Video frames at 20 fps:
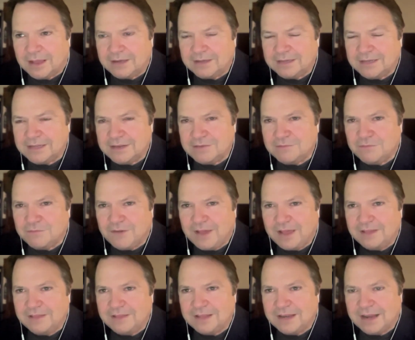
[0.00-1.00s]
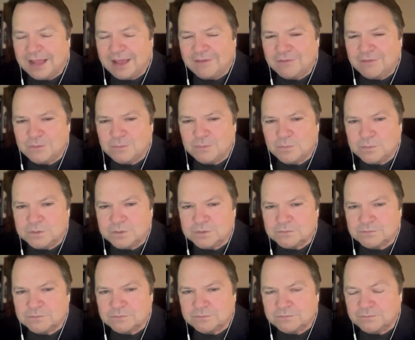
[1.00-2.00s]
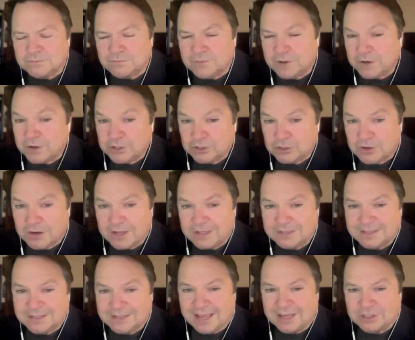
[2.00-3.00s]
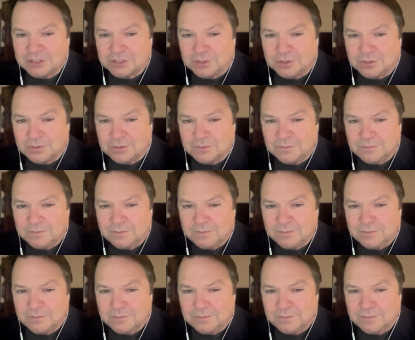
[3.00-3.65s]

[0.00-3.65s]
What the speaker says: I did find that Alvin is very transactional,